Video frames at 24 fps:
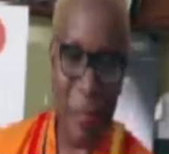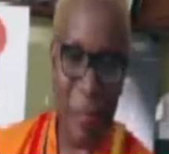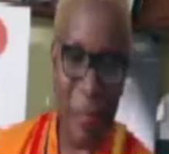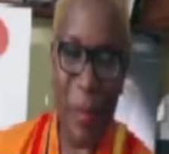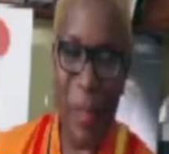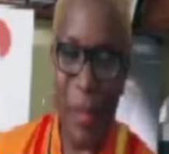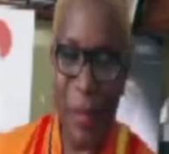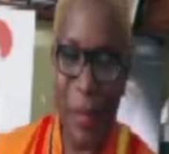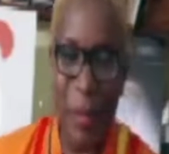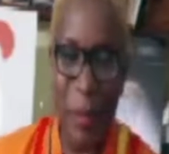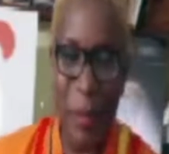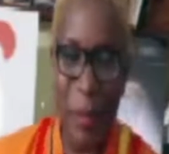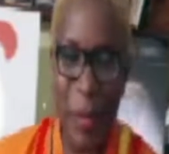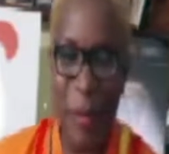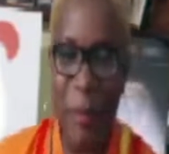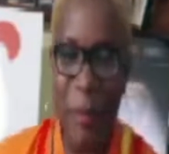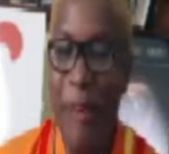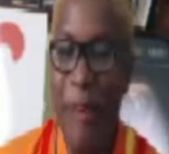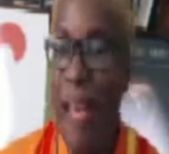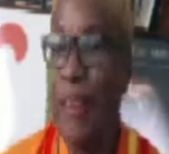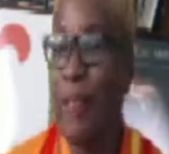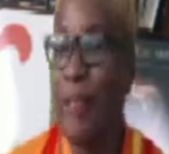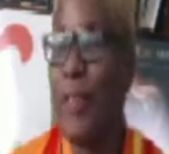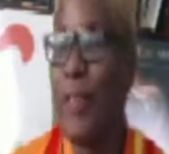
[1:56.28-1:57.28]
we're
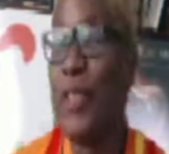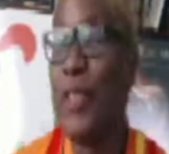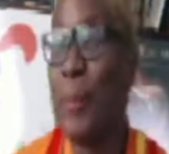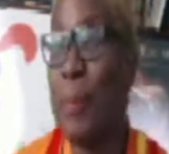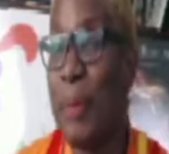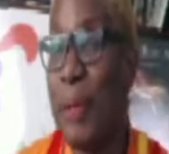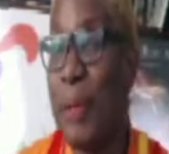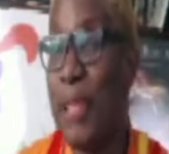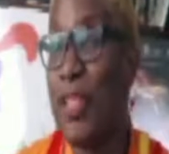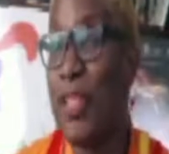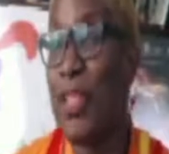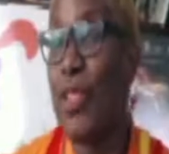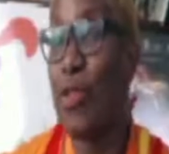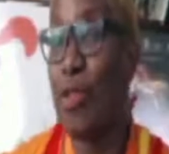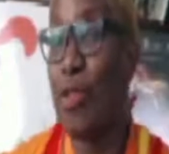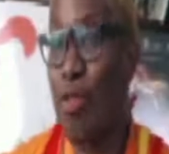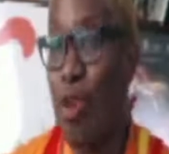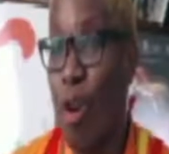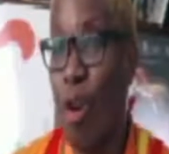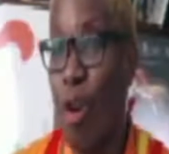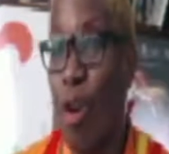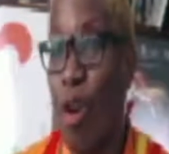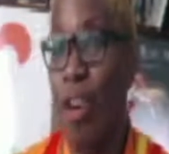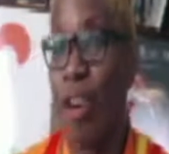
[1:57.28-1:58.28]
500 plus
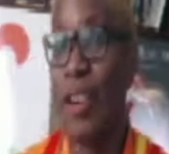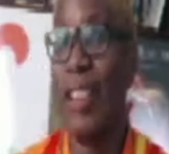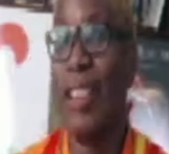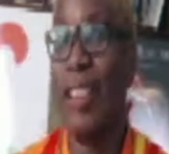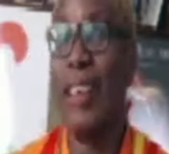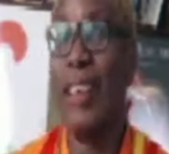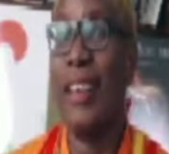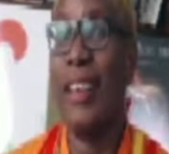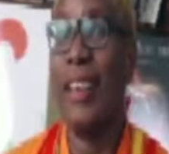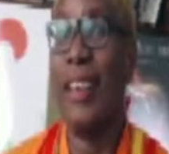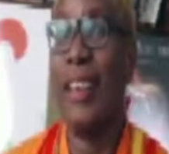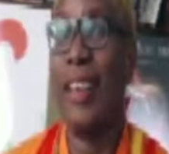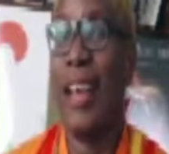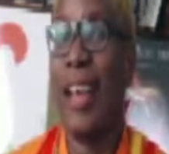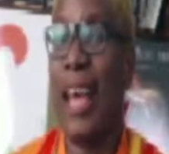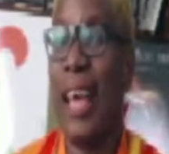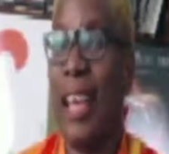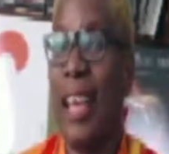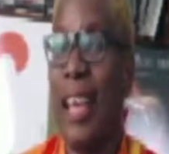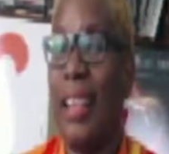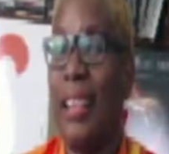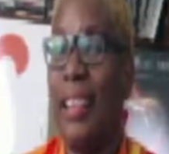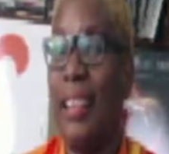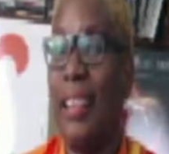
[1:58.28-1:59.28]
strong,
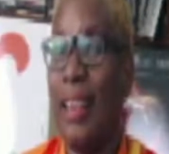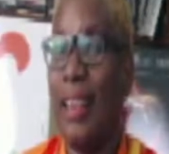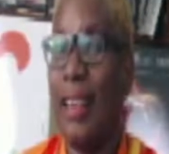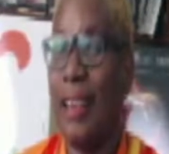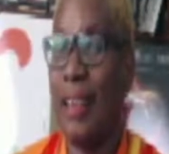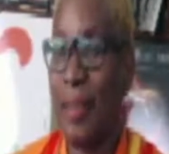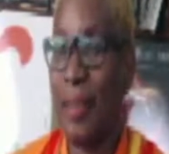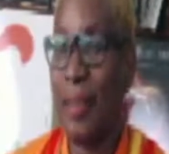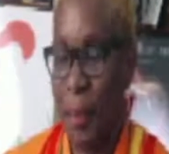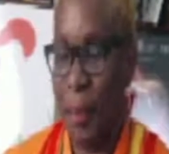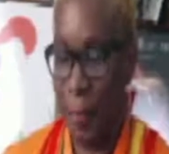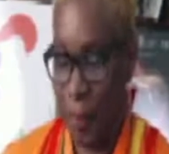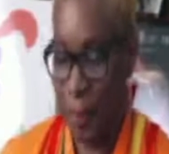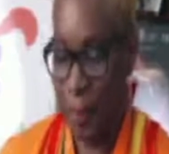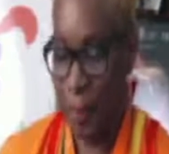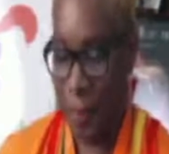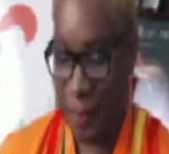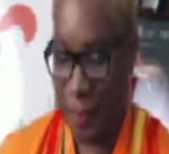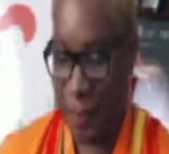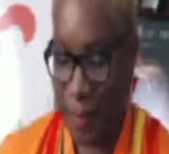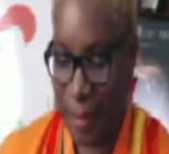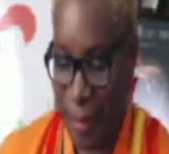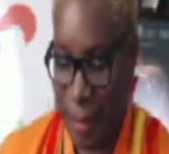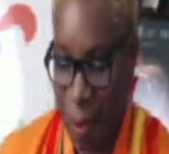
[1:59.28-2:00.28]
and um, the
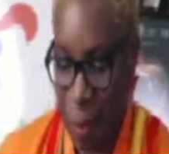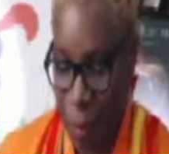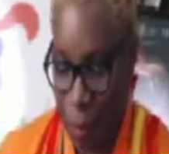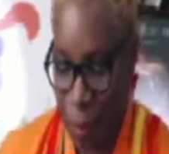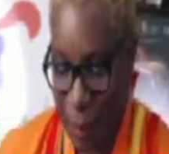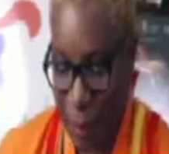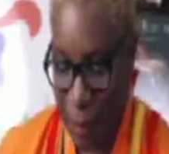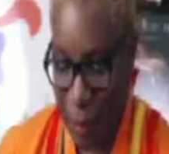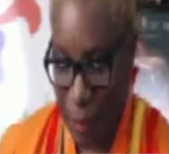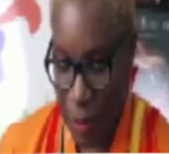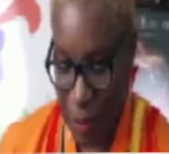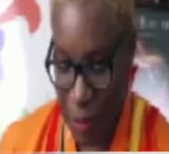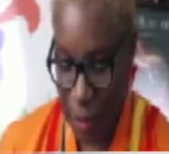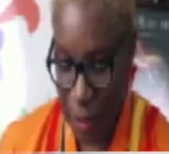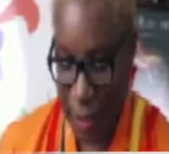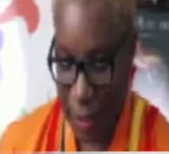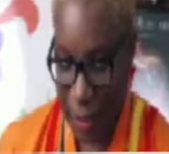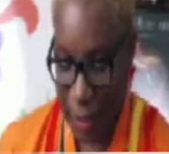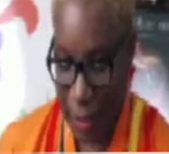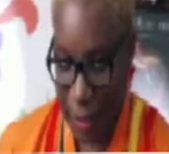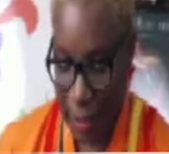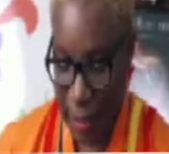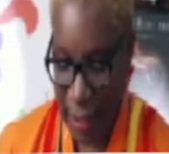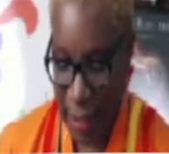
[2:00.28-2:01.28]
whole vibration
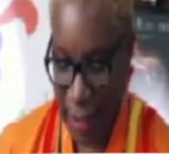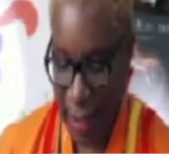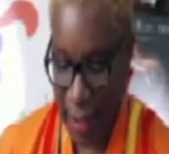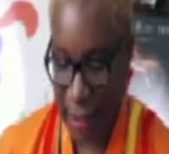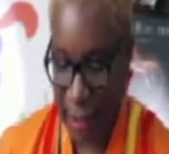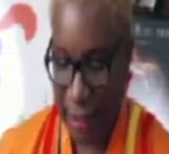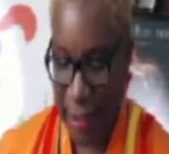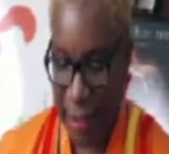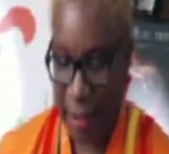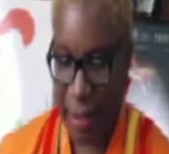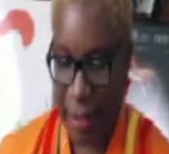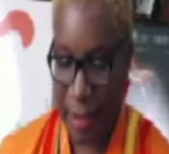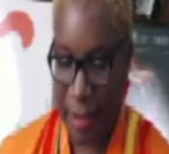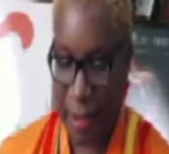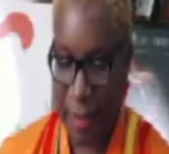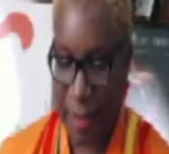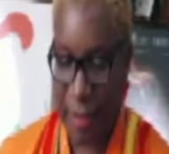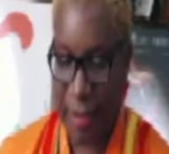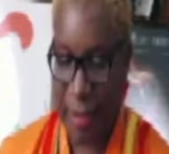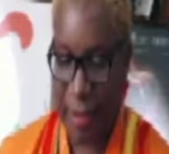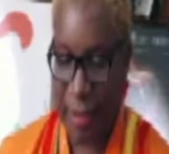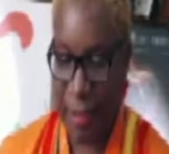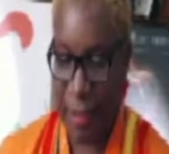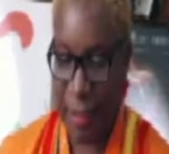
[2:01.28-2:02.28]
is
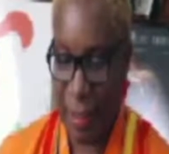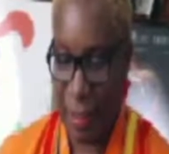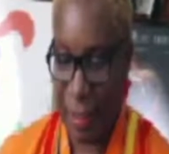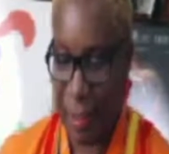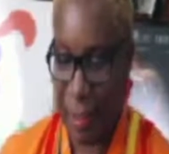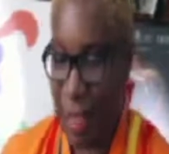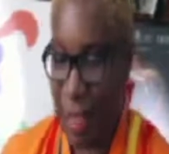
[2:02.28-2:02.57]
the Donna